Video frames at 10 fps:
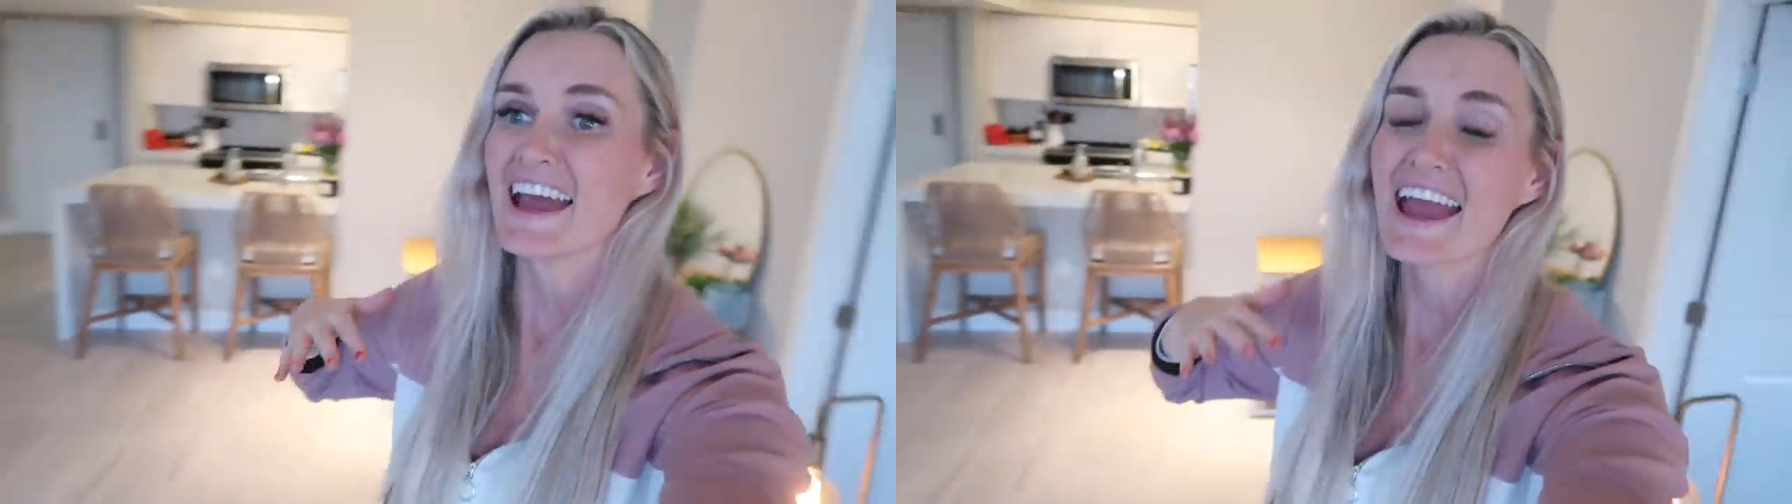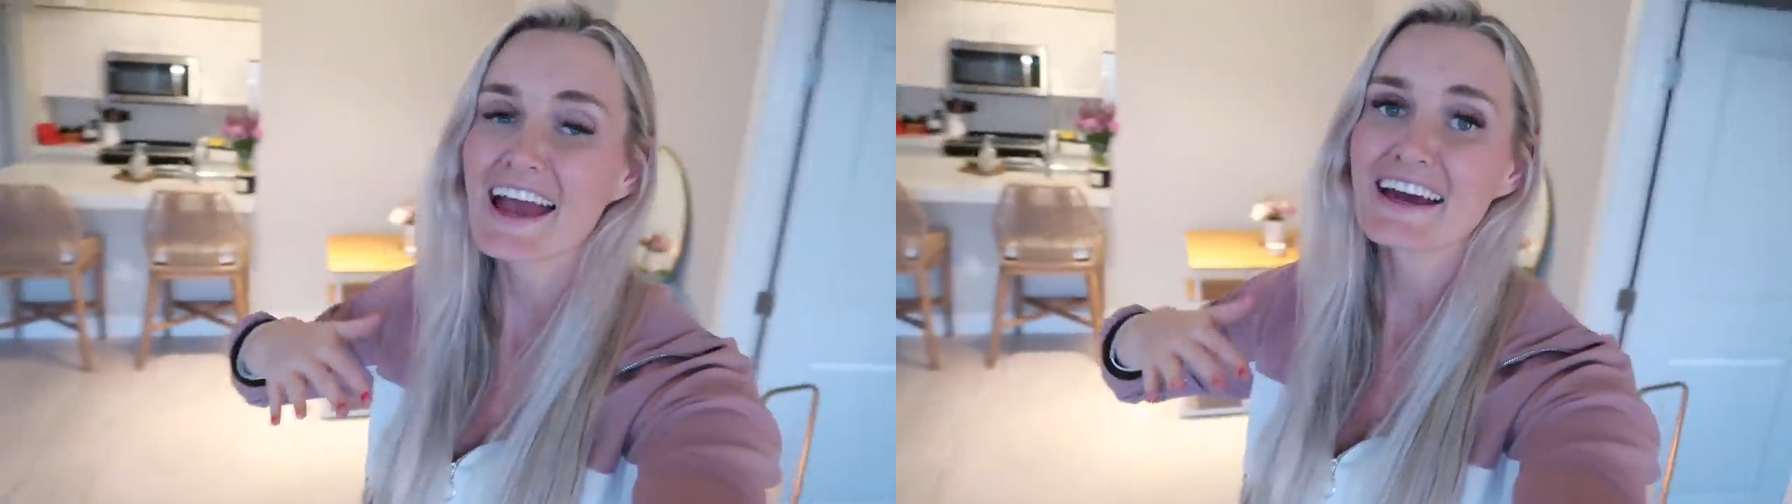
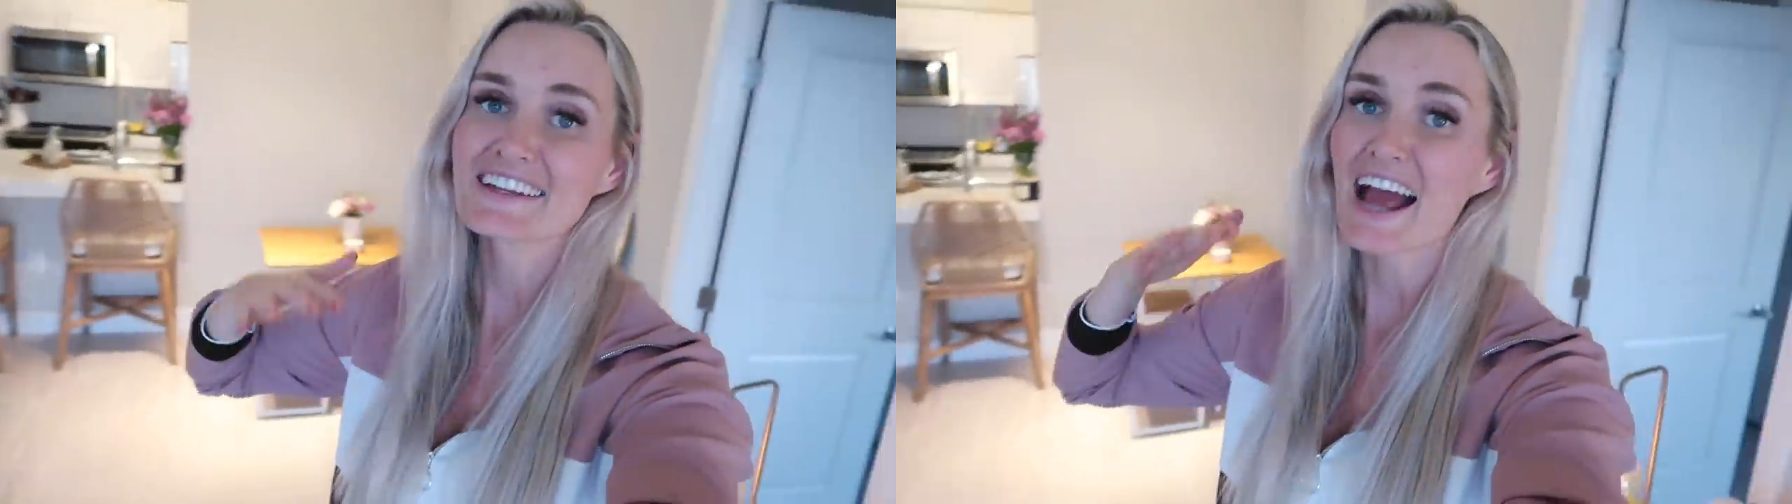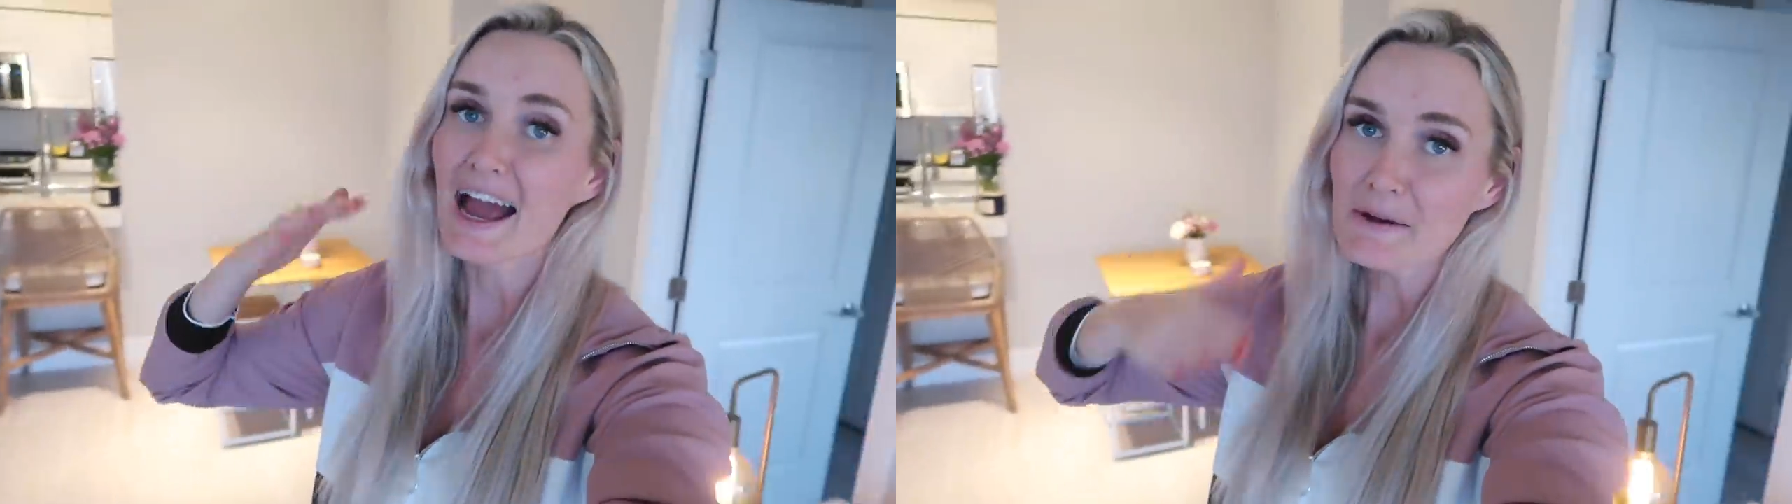
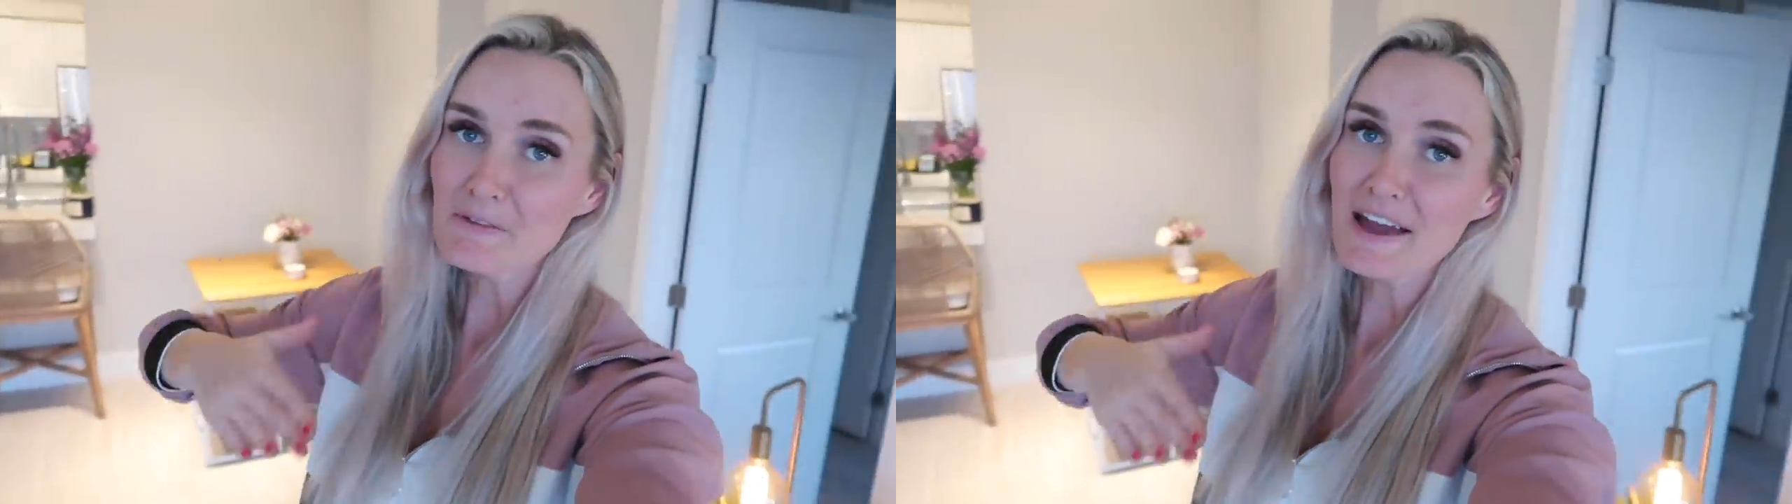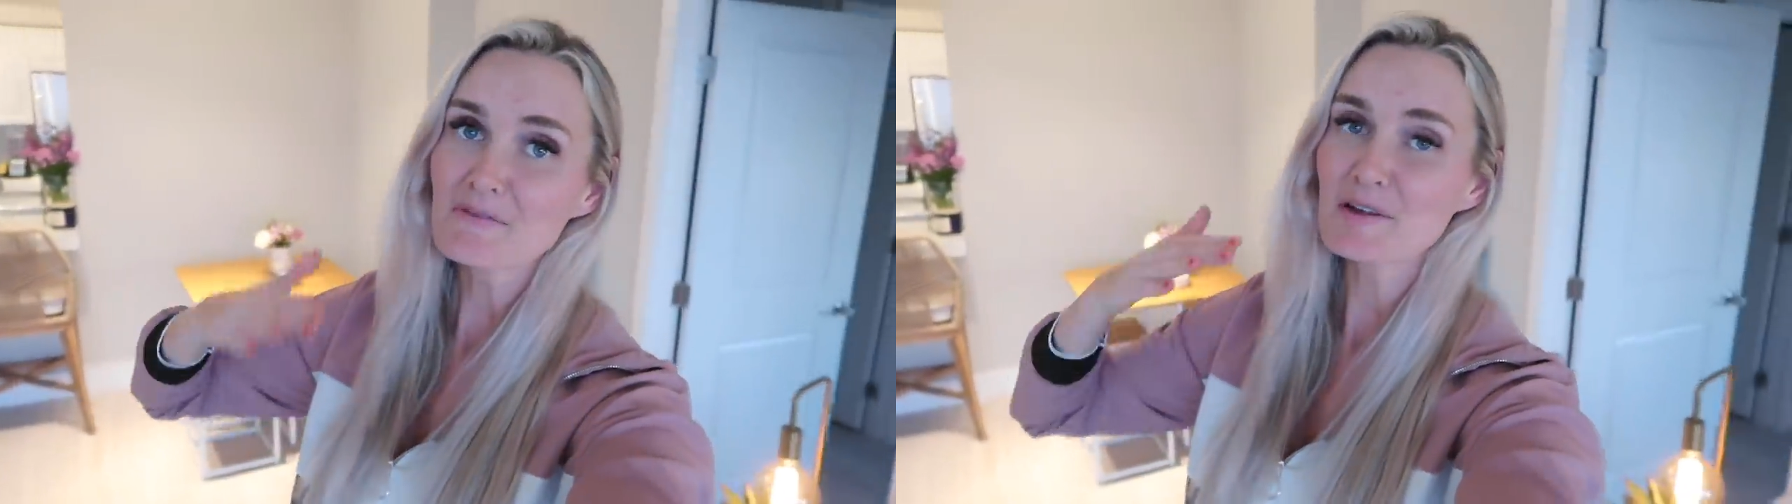And I
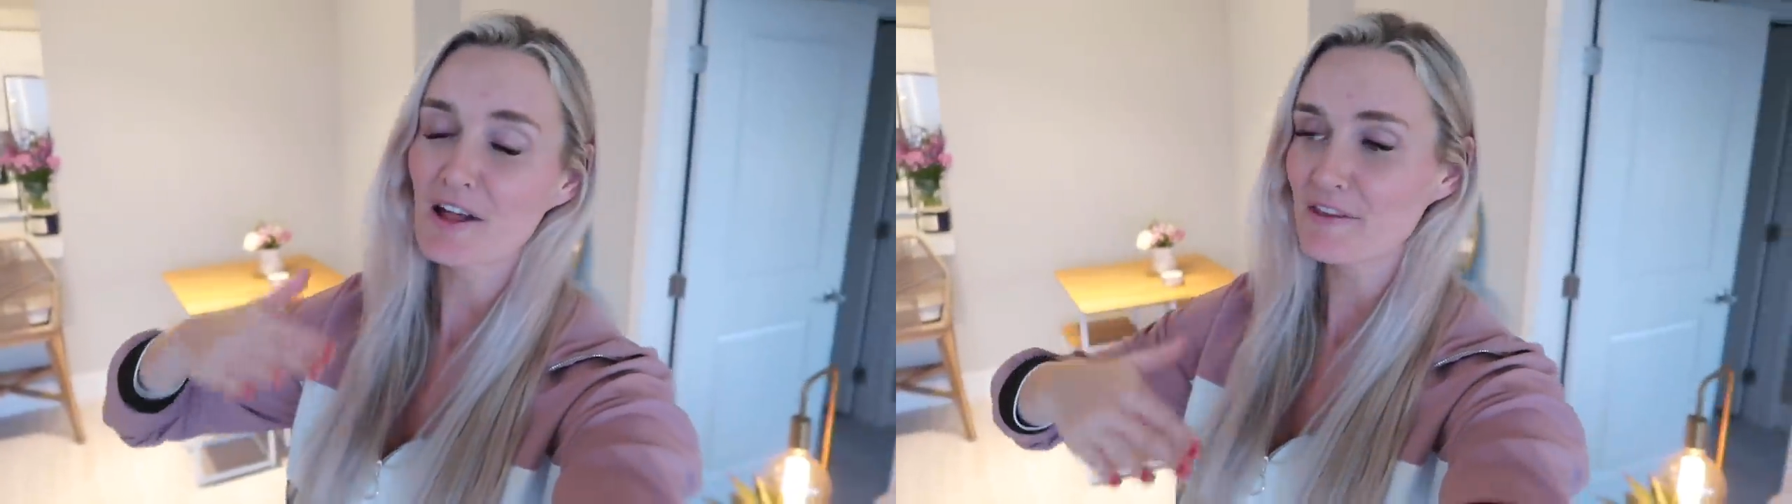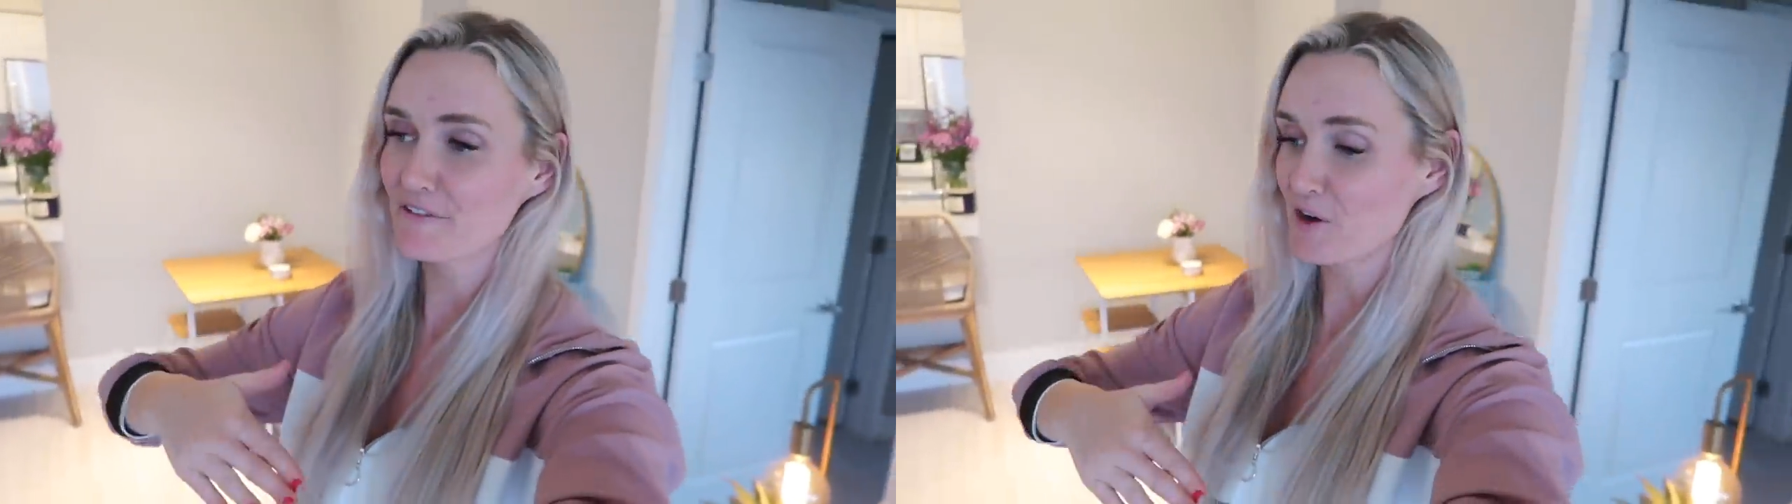have been on the